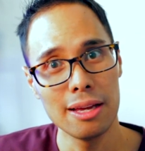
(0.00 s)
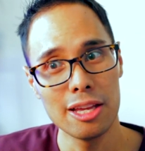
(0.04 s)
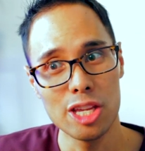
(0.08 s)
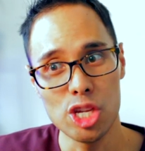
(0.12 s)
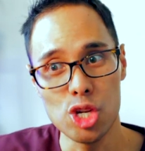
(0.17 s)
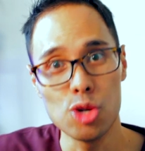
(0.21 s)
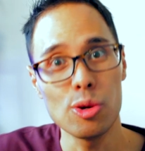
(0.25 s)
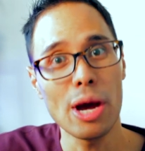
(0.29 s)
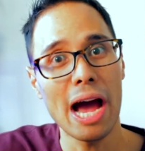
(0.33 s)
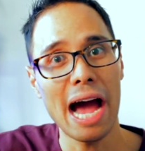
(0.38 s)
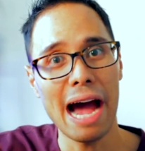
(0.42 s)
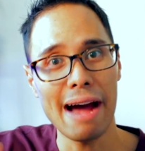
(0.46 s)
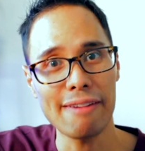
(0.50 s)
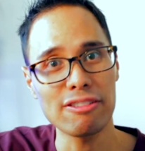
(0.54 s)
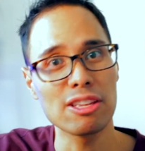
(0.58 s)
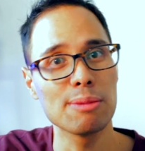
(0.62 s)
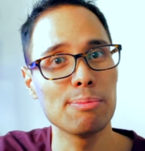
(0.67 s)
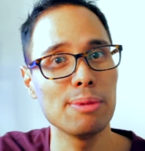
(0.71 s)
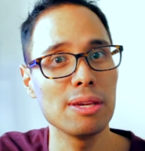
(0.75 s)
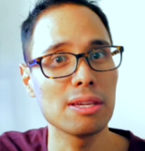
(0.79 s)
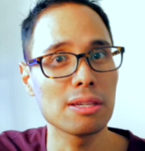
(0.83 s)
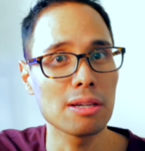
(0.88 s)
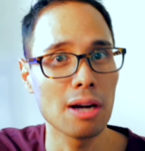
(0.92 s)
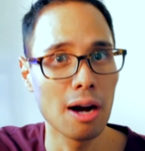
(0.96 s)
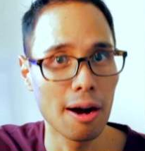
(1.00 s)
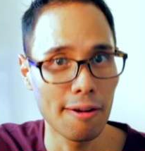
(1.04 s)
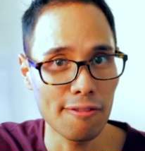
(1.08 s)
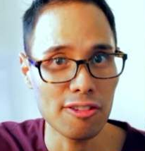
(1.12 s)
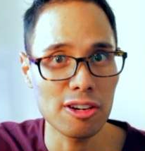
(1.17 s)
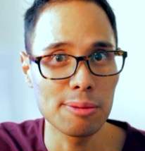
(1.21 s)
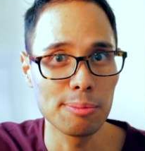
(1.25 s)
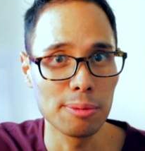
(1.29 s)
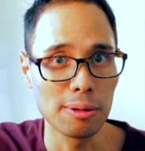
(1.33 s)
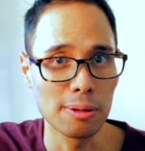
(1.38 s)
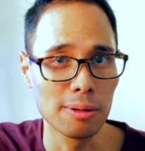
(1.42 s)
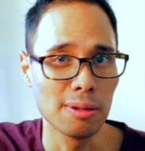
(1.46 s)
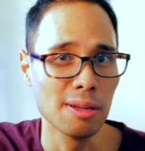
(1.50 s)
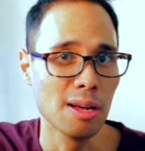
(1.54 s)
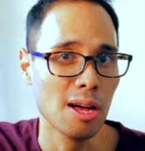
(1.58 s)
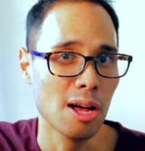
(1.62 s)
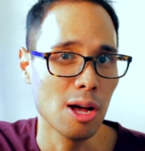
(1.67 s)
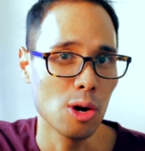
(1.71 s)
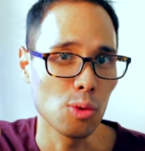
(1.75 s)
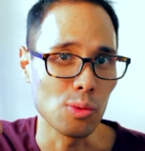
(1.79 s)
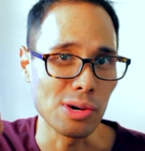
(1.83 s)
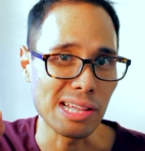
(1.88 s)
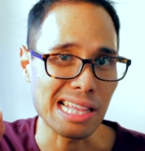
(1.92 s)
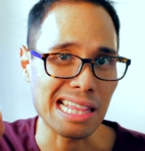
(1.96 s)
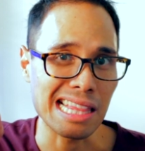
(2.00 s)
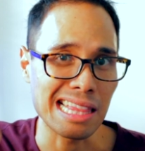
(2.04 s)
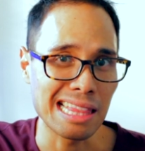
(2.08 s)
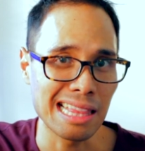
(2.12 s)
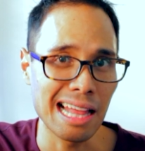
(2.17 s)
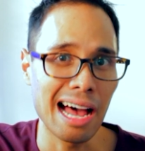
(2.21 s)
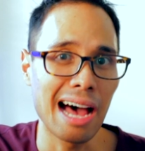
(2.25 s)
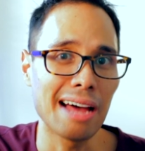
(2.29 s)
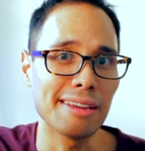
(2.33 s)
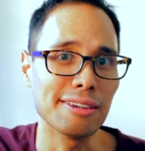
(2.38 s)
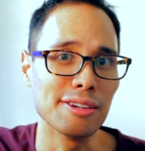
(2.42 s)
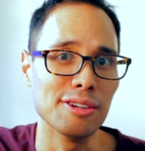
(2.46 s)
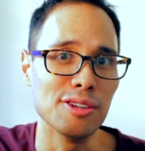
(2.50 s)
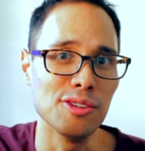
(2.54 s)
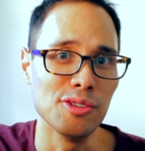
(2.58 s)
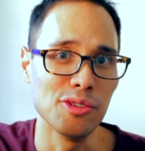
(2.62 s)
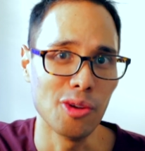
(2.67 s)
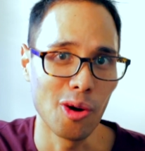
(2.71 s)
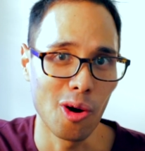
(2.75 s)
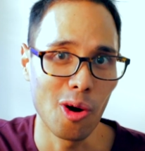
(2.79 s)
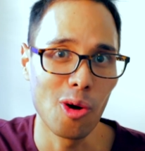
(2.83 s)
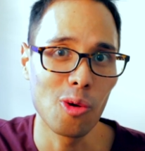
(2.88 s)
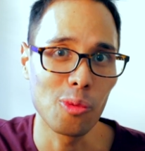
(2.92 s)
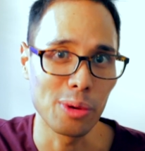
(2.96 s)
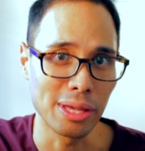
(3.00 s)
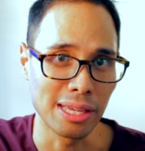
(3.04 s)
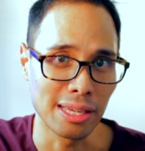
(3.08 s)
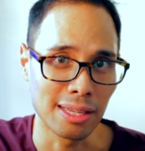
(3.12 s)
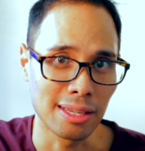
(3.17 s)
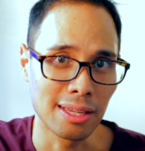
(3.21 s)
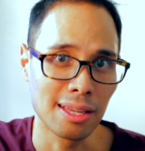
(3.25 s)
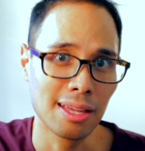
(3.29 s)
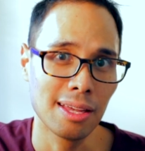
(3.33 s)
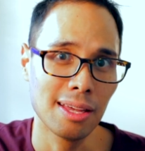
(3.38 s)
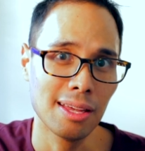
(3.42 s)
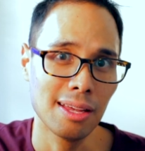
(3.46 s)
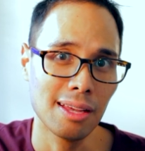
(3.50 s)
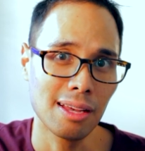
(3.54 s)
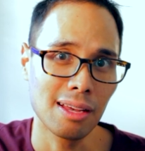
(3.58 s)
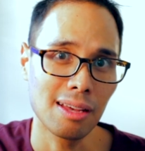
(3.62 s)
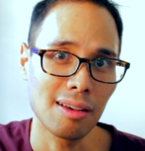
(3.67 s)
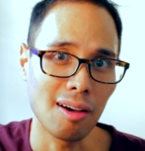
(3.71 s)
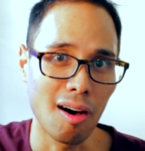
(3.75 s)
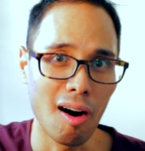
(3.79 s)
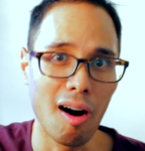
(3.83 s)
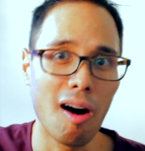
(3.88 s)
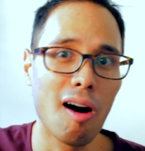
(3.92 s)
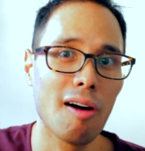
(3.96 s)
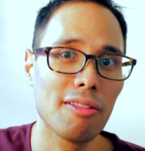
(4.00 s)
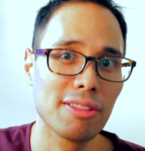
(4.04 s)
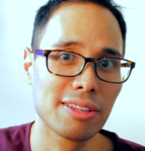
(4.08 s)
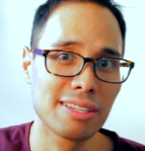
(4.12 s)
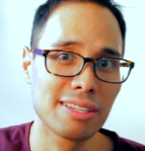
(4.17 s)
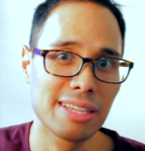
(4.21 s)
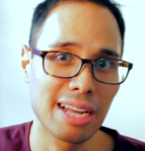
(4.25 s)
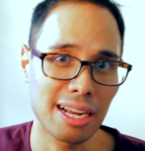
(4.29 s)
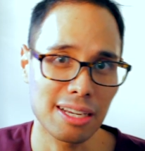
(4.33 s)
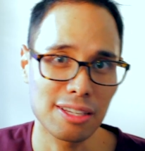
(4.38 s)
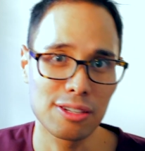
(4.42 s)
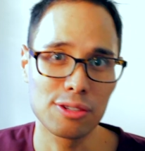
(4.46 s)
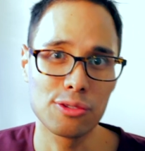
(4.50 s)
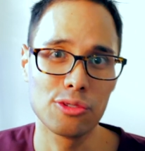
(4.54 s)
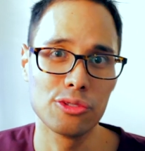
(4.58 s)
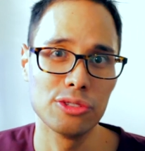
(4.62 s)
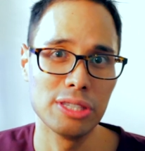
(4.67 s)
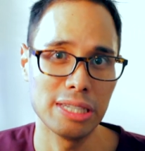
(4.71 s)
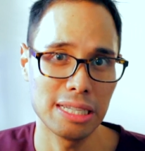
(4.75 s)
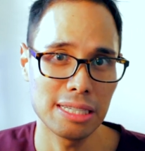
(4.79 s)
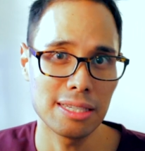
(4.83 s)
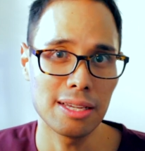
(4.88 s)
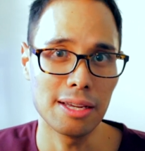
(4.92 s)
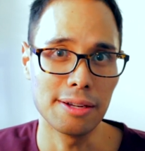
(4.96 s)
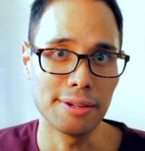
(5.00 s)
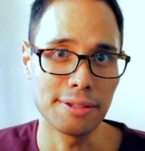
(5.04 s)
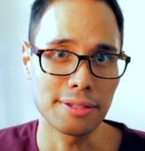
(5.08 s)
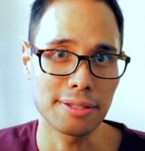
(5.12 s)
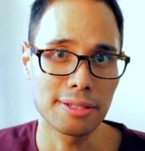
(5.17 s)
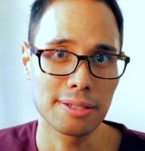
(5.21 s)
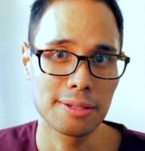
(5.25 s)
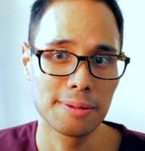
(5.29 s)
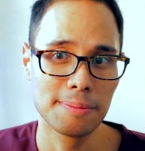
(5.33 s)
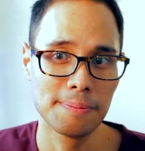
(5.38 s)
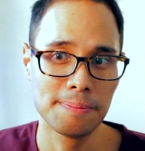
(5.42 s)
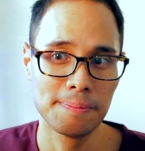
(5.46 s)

You have to be comfortable with not knowing all the technical details.